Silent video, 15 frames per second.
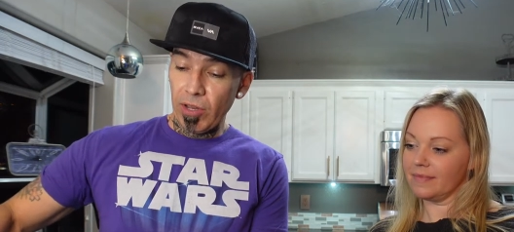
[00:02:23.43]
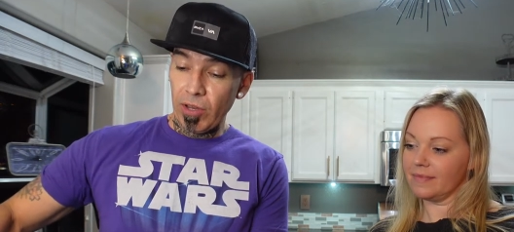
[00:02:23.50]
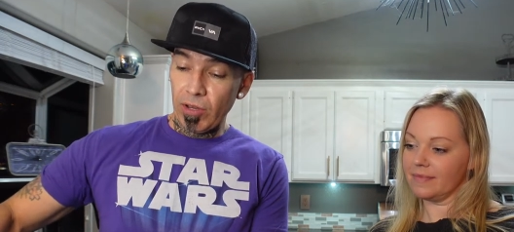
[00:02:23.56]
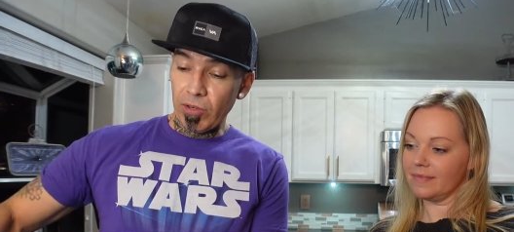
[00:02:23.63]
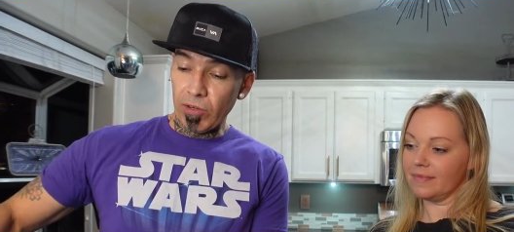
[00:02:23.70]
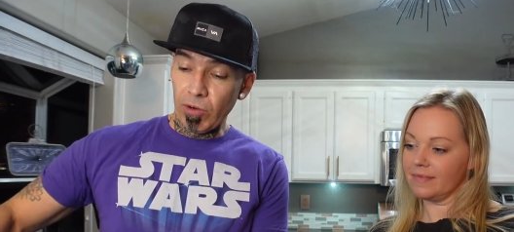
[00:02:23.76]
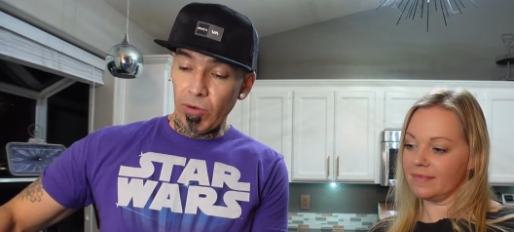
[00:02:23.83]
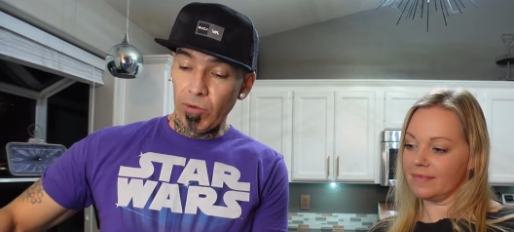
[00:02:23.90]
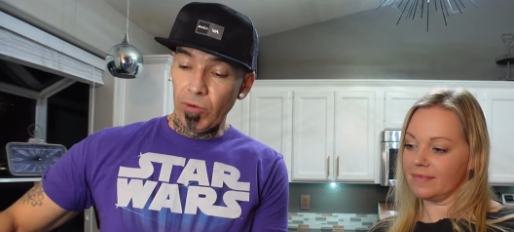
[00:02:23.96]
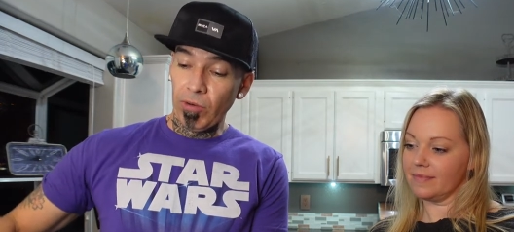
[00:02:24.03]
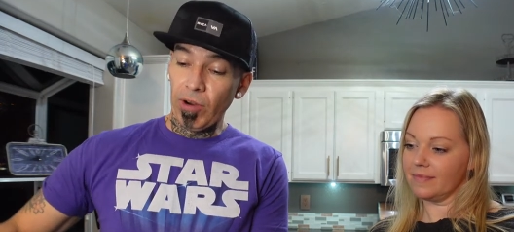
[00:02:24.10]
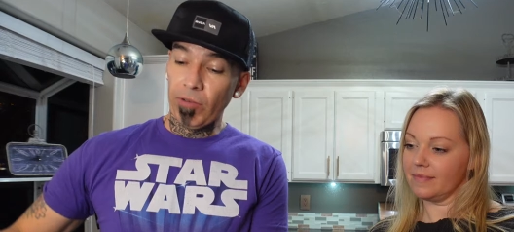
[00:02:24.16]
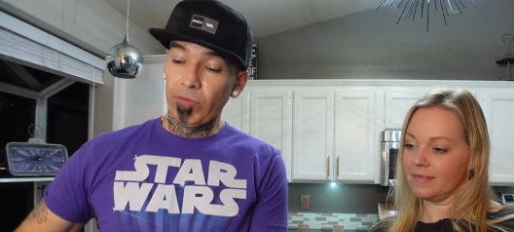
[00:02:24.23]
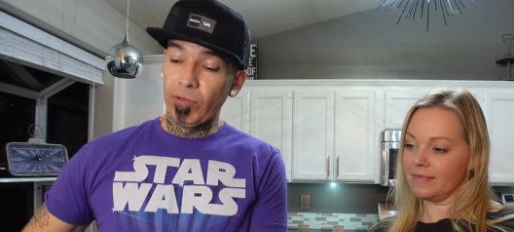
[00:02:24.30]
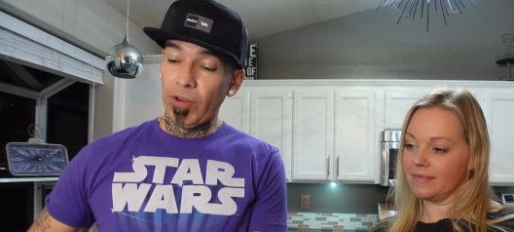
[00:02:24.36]
Speaker 1: So
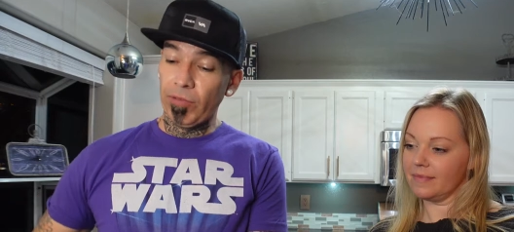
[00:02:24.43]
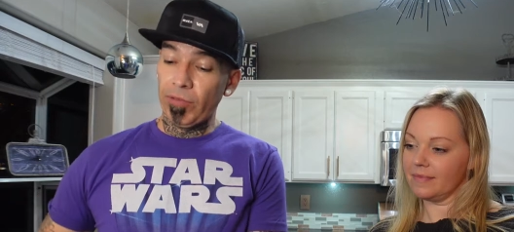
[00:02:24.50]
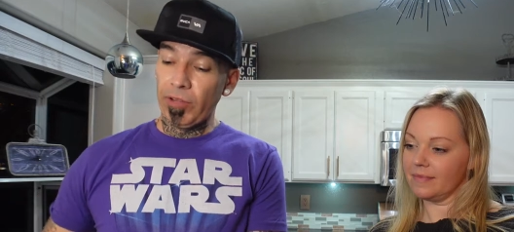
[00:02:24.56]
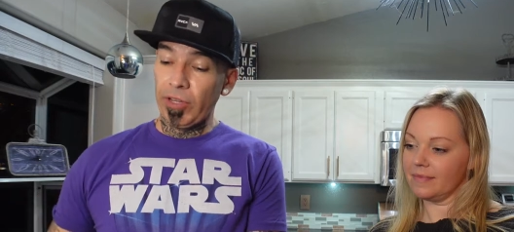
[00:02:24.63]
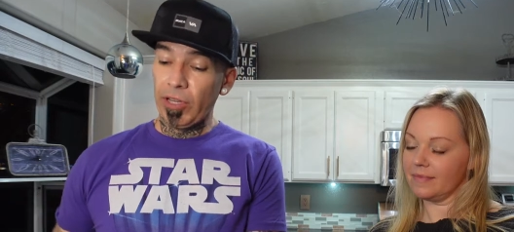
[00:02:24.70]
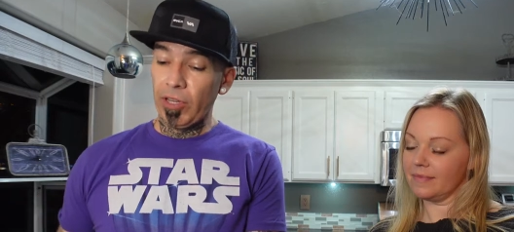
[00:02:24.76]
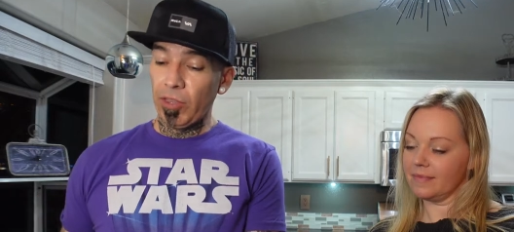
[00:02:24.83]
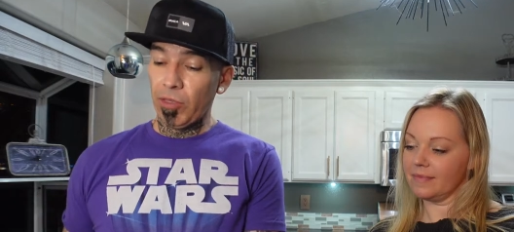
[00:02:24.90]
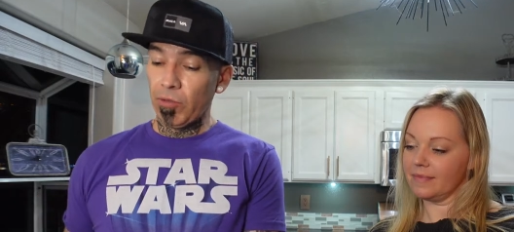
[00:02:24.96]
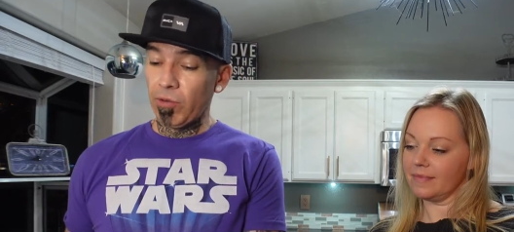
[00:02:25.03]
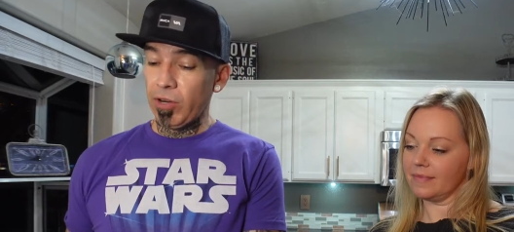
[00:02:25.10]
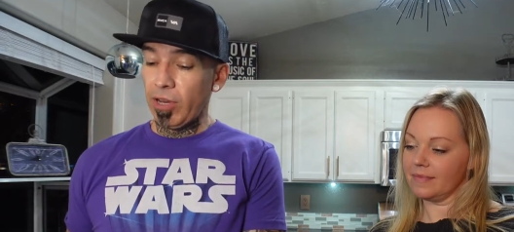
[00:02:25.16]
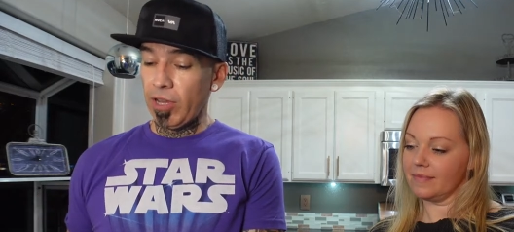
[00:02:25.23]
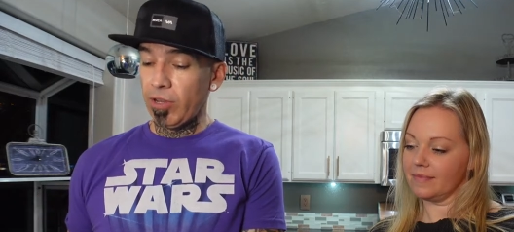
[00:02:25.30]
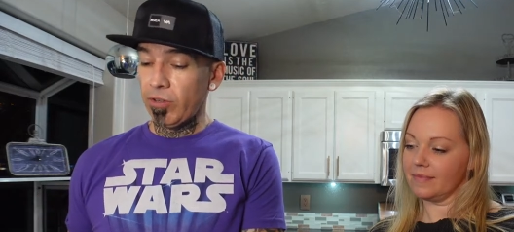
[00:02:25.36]
roughly
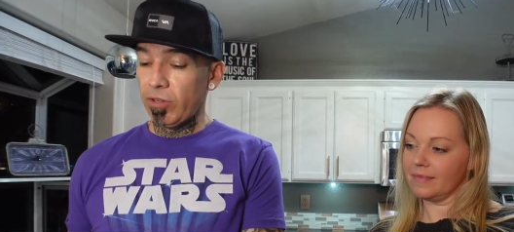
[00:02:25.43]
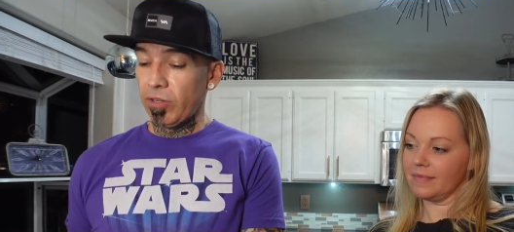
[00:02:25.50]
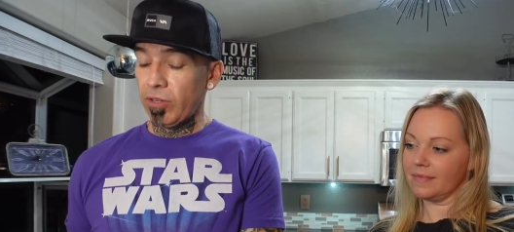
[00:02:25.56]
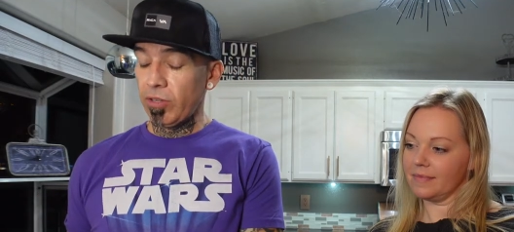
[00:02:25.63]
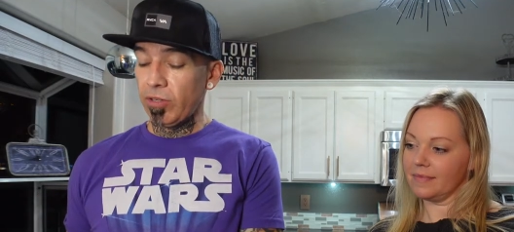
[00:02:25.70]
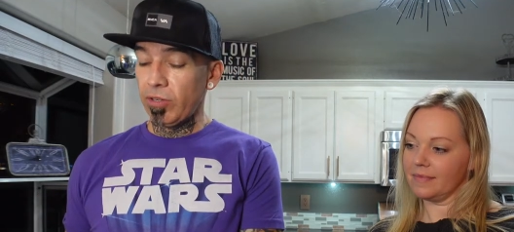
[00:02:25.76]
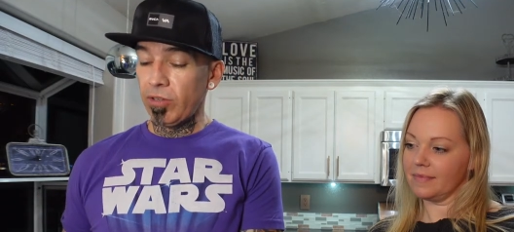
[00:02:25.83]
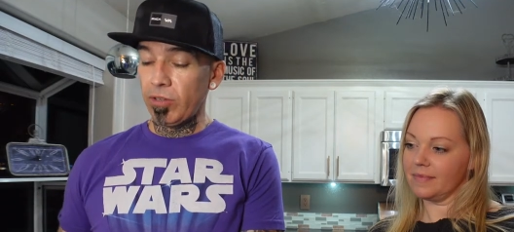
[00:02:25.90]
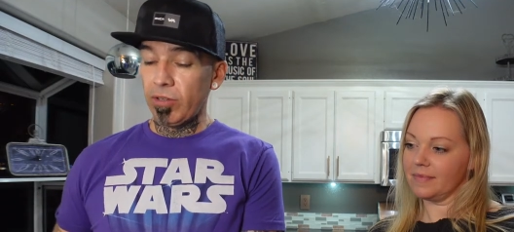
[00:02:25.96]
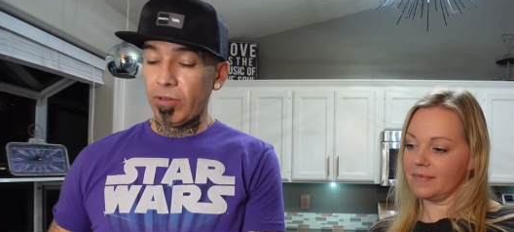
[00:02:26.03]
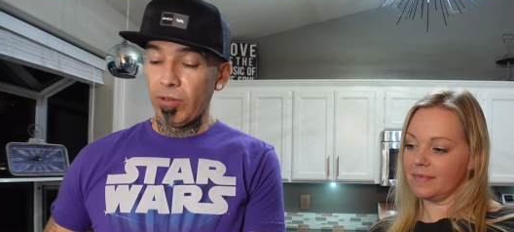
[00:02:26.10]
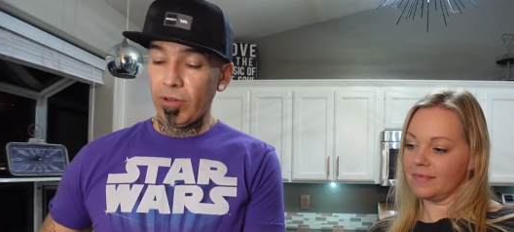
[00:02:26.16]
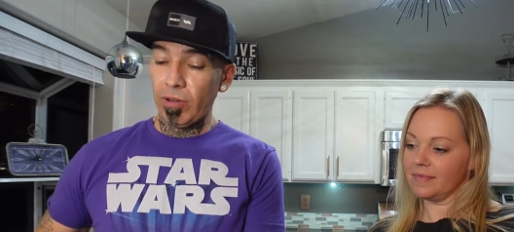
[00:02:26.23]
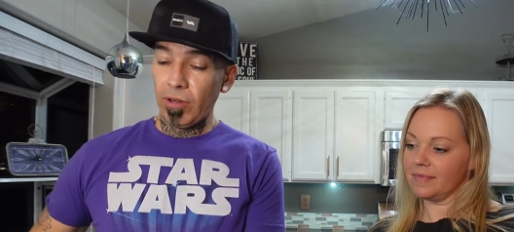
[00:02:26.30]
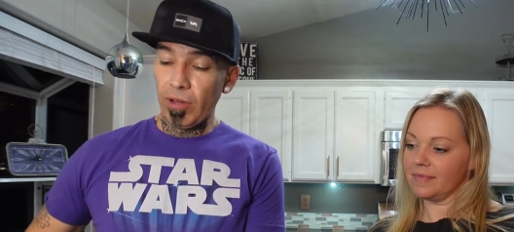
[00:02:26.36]
3 ounces
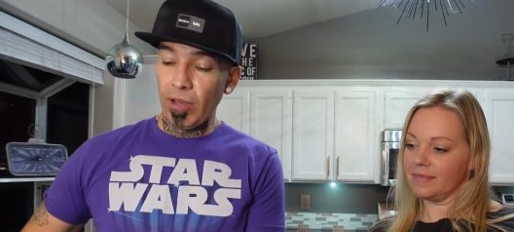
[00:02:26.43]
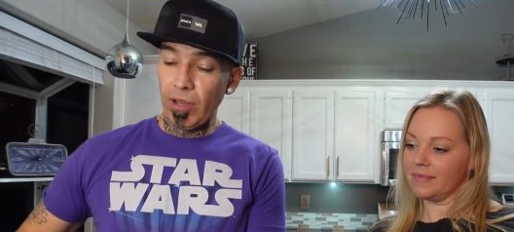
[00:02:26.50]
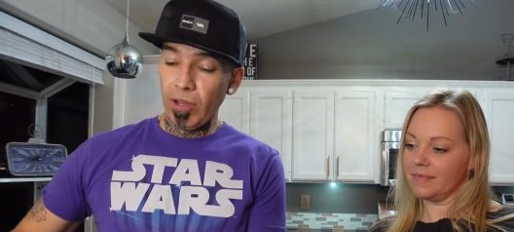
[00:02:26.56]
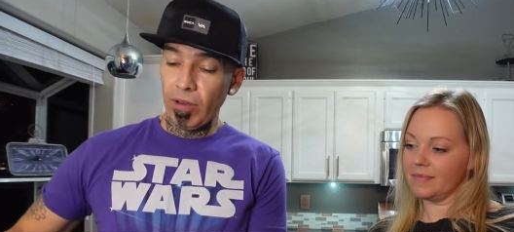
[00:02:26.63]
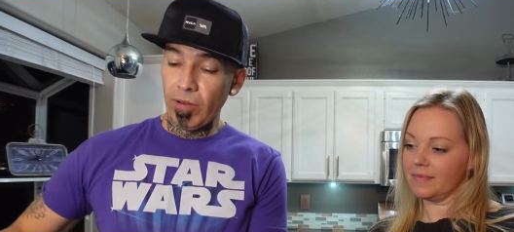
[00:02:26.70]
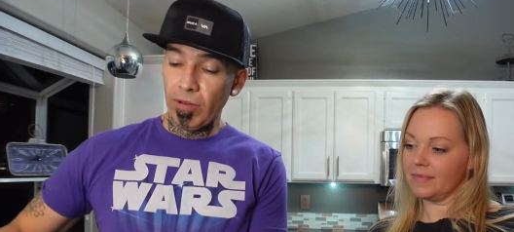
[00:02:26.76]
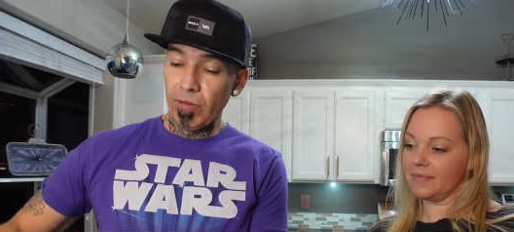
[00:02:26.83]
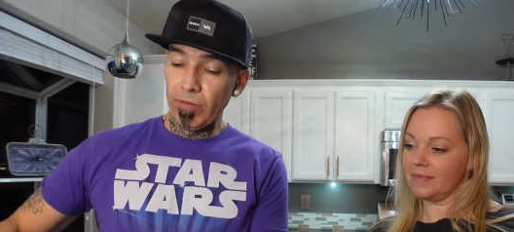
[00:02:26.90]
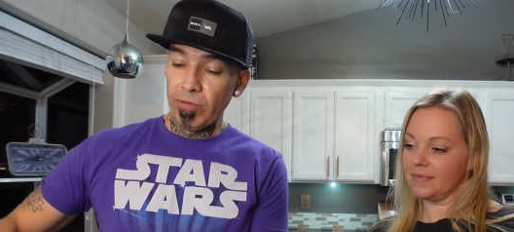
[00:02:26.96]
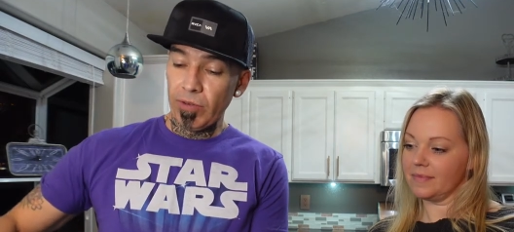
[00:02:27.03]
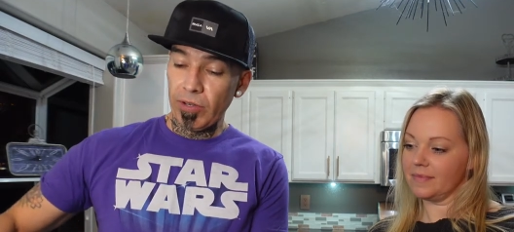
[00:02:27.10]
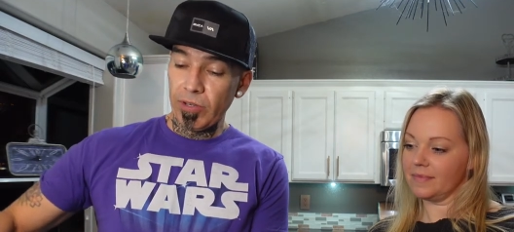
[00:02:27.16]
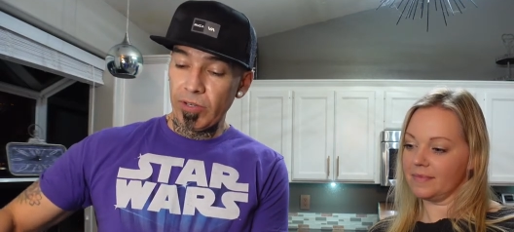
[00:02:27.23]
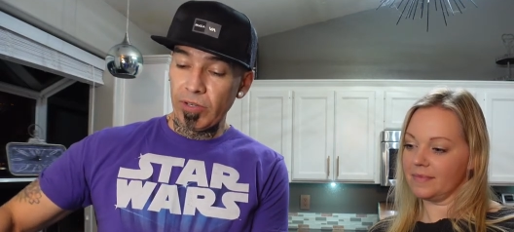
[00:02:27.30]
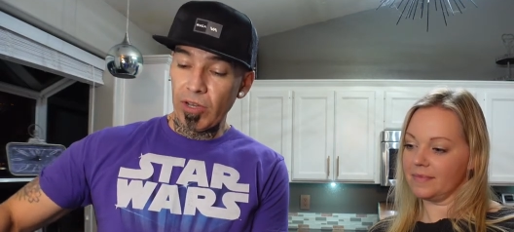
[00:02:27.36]
of
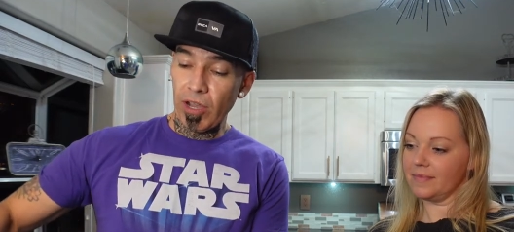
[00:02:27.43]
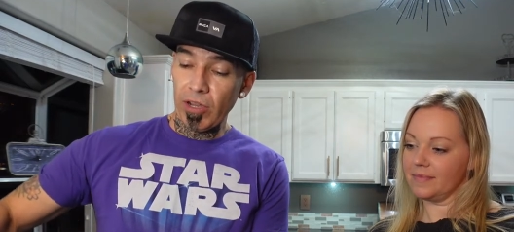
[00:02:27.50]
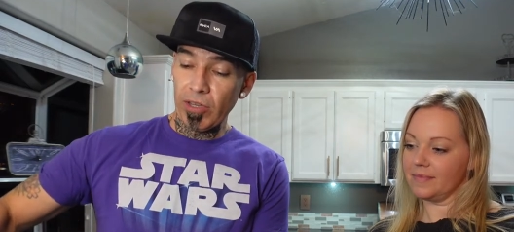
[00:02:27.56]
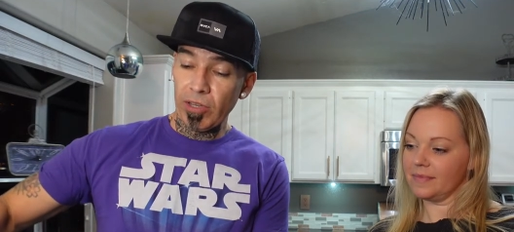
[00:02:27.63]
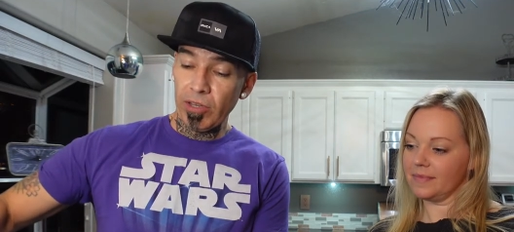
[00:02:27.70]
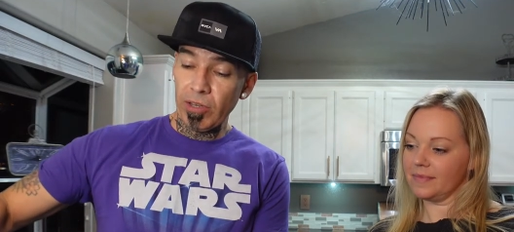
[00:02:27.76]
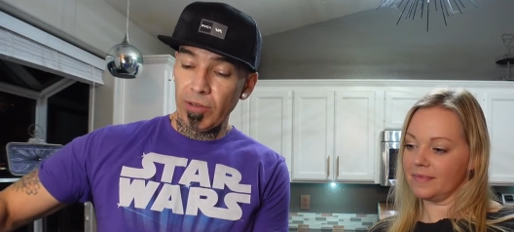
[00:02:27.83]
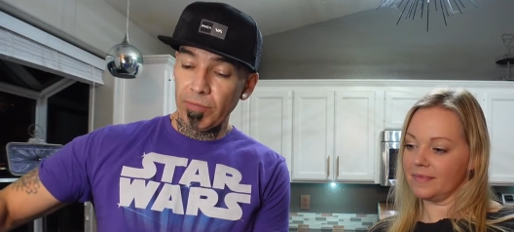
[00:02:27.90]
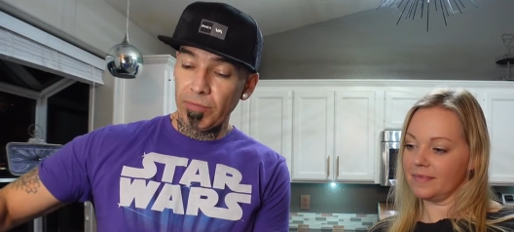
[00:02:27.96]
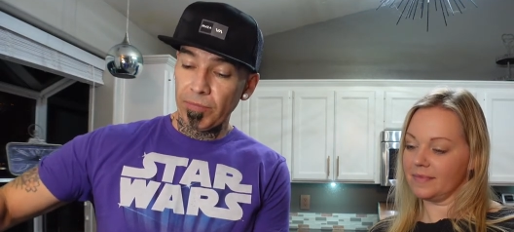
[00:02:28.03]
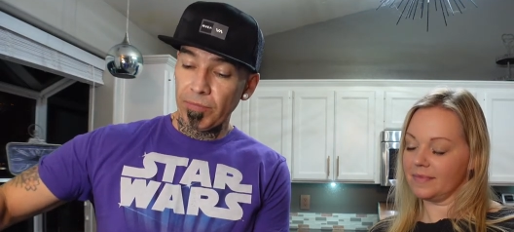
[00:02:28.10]
sake.